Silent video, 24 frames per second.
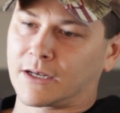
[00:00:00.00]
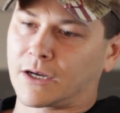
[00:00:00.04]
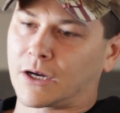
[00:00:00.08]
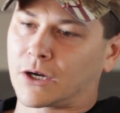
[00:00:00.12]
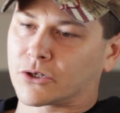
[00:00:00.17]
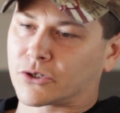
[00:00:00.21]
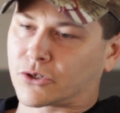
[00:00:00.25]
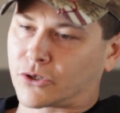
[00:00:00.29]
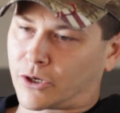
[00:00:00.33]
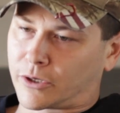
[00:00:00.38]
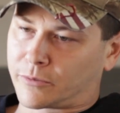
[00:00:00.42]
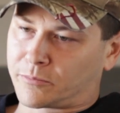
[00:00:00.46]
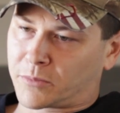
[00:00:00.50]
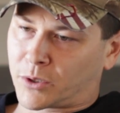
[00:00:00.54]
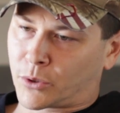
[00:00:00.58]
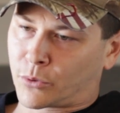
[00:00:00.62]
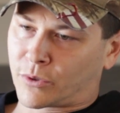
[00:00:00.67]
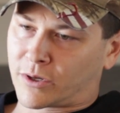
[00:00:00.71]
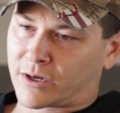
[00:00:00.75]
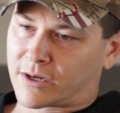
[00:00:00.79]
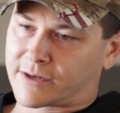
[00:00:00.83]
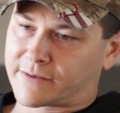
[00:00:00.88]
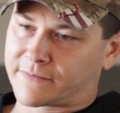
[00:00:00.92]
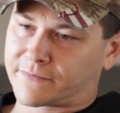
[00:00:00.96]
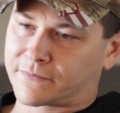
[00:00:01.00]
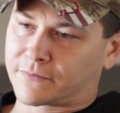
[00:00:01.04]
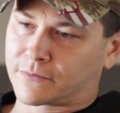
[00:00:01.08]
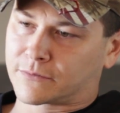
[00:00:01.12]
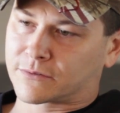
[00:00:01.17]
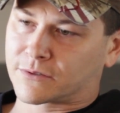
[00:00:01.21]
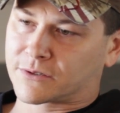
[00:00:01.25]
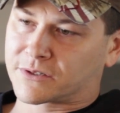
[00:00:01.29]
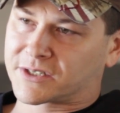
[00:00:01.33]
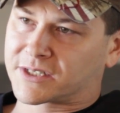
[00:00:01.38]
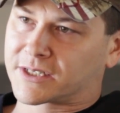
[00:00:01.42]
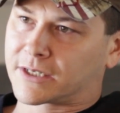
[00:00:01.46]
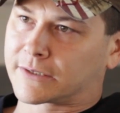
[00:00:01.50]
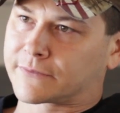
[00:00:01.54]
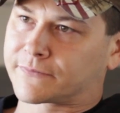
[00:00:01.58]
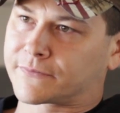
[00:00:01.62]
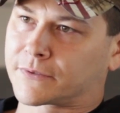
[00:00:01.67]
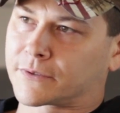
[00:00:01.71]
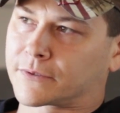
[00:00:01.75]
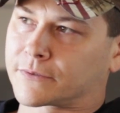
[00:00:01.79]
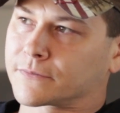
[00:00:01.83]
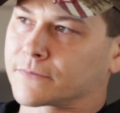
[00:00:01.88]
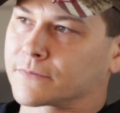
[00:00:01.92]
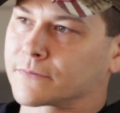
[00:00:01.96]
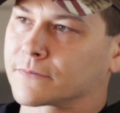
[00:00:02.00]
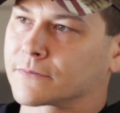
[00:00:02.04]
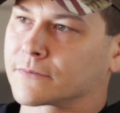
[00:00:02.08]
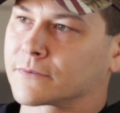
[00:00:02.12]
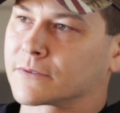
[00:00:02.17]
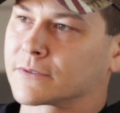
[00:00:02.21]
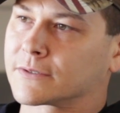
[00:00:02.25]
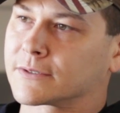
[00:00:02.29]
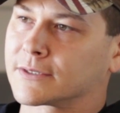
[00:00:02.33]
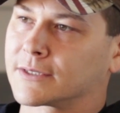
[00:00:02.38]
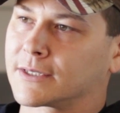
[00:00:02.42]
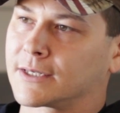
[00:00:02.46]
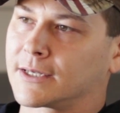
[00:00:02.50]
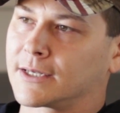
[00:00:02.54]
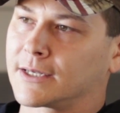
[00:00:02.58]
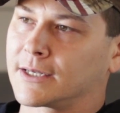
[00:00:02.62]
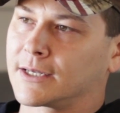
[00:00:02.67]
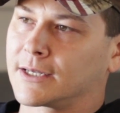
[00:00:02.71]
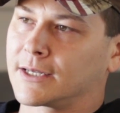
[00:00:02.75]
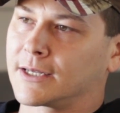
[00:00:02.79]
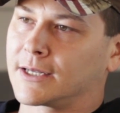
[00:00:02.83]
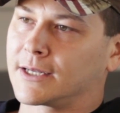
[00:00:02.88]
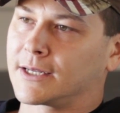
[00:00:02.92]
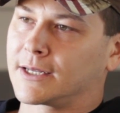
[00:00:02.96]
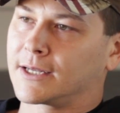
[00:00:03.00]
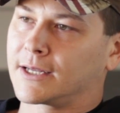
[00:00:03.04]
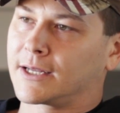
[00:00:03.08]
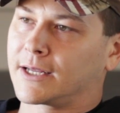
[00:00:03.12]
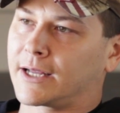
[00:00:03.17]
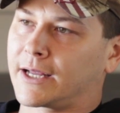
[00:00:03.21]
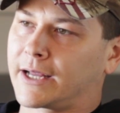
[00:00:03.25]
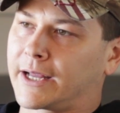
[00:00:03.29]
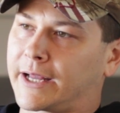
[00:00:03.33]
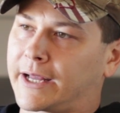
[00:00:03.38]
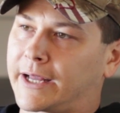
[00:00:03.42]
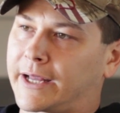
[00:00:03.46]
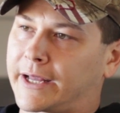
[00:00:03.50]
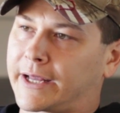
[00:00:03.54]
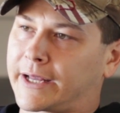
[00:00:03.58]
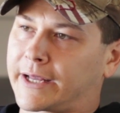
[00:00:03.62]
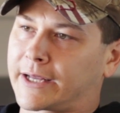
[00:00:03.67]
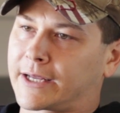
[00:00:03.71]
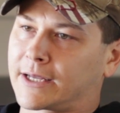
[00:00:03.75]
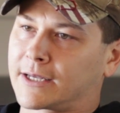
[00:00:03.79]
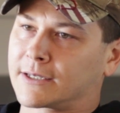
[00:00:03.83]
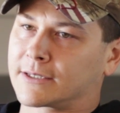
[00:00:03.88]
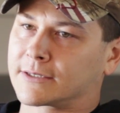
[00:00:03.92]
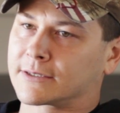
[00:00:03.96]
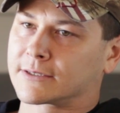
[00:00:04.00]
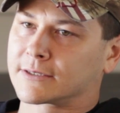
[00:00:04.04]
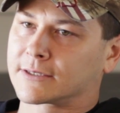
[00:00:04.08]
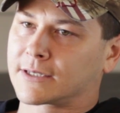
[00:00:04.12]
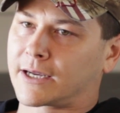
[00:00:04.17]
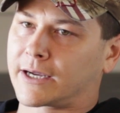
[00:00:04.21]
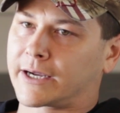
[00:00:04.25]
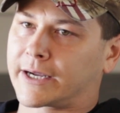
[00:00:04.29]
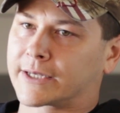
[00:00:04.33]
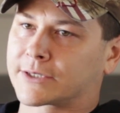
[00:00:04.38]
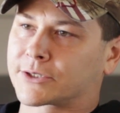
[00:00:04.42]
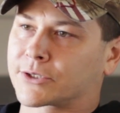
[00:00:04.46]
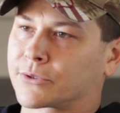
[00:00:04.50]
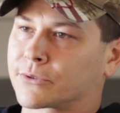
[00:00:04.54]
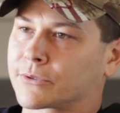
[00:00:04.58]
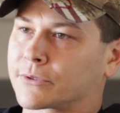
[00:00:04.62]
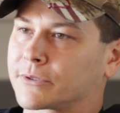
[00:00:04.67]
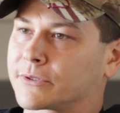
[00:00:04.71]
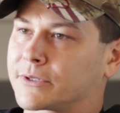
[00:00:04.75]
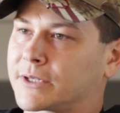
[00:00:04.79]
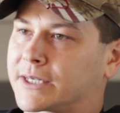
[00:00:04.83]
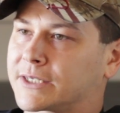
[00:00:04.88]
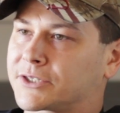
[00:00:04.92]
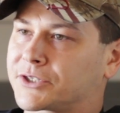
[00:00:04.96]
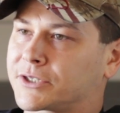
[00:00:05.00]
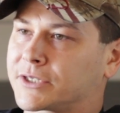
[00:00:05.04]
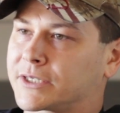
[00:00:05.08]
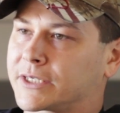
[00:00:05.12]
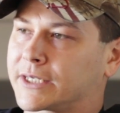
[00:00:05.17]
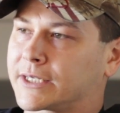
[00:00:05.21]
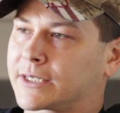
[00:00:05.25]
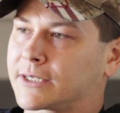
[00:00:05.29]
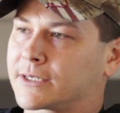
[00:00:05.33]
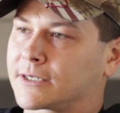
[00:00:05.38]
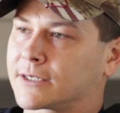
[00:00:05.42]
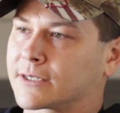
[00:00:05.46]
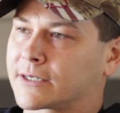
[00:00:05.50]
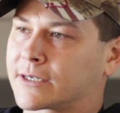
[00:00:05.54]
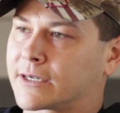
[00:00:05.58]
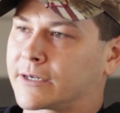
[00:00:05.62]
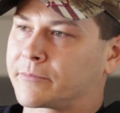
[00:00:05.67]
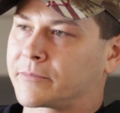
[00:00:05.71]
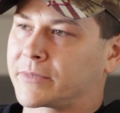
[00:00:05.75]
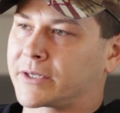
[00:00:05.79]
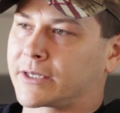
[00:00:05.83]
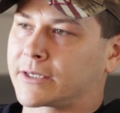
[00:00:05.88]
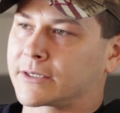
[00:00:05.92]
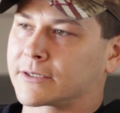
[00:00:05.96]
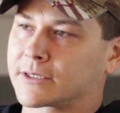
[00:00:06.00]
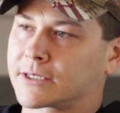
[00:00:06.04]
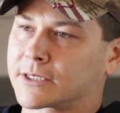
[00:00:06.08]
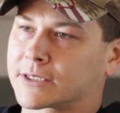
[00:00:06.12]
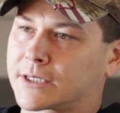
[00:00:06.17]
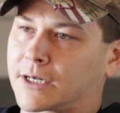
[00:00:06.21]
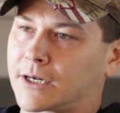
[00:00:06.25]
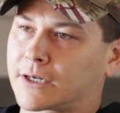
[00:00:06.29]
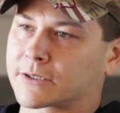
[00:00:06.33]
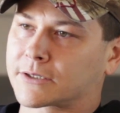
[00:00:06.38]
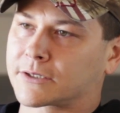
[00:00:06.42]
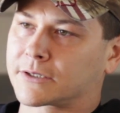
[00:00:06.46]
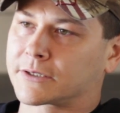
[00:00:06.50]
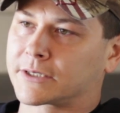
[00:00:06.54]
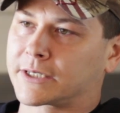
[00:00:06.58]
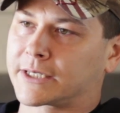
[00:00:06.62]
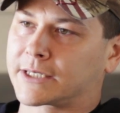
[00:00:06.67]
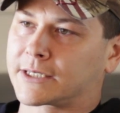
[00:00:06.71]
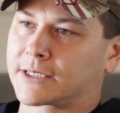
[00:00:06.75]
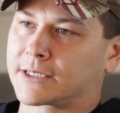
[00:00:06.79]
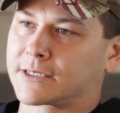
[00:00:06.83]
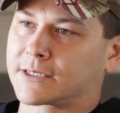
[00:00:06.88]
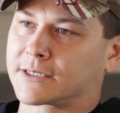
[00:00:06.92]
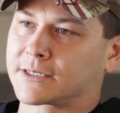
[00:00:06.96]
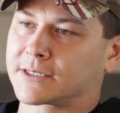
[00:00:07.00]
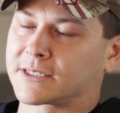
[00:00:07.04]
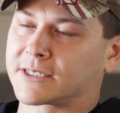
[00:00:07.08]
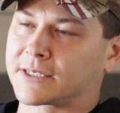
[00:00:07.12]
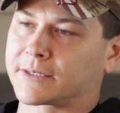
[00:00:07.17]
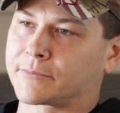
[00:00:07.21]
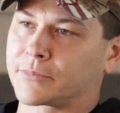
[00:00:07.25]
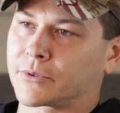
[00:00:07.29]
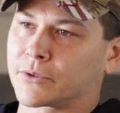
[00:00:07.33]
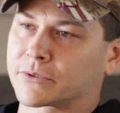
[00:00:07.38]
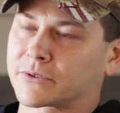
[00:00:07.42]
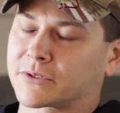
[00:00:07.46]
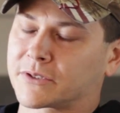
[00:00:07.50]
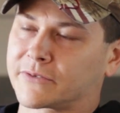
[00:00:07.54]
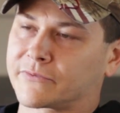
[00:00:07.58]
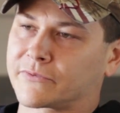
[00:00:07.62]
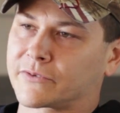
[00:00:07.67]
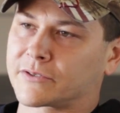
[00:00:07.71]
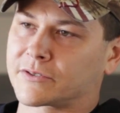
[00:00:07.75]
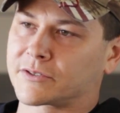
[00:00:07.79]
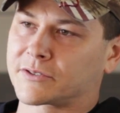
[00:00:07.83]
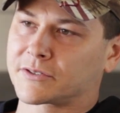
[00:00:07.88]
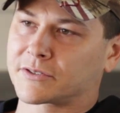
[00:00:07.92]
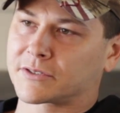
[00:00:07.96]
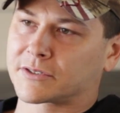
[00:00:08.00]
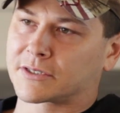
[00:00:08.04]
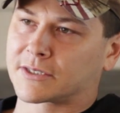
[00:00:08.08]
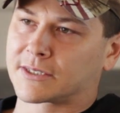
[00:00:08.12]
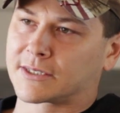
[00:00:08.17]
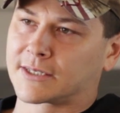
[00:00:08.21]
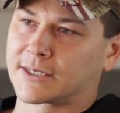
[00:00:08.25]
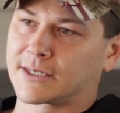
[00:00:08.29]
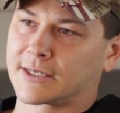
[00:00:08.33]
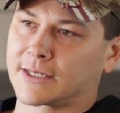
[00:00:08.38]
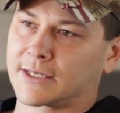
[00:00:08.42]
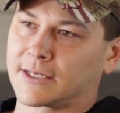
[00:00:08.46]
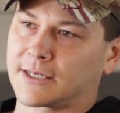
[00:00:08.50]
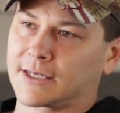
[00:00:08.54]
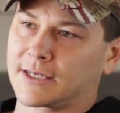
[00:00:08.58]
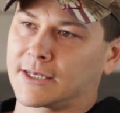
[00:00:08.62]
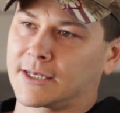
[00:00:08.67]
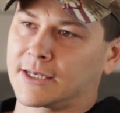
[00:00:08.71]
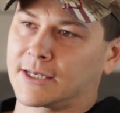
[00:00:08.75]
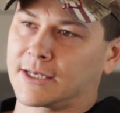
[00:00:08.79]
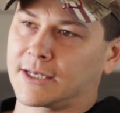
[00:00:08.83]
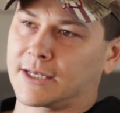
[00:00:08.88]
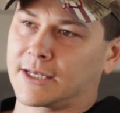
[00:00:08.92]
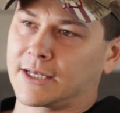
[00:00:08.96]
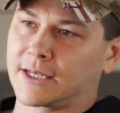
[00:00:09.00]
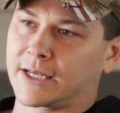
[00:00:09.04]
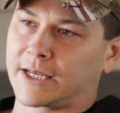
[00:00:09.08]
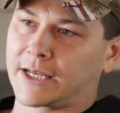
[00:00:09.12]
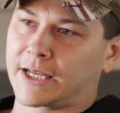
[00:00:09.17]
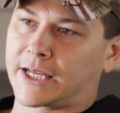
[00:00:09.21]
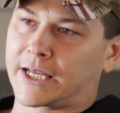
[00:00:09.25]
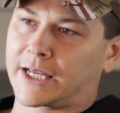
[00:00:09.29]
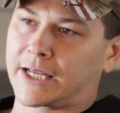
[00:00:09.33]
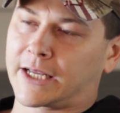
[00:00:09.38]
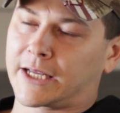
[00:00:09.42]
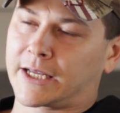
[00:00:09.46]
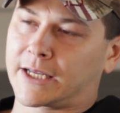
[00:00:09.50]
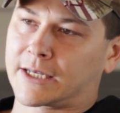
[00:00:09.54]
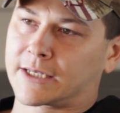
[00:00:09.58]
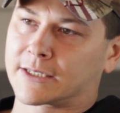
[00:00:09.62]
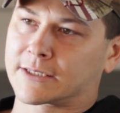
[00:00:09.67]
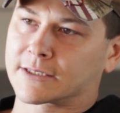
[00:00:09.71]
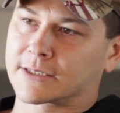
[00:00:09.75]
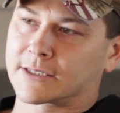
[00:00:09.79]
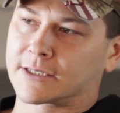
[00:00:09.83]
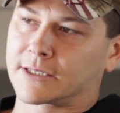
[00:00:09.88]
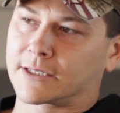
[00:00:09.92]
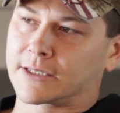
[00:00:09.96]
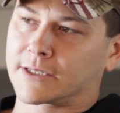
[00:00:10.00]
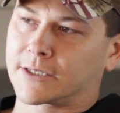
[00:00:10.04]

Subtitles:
I called my wife on her cell phone, and I told her that she needed to come in. The doctor needed to see both of us. And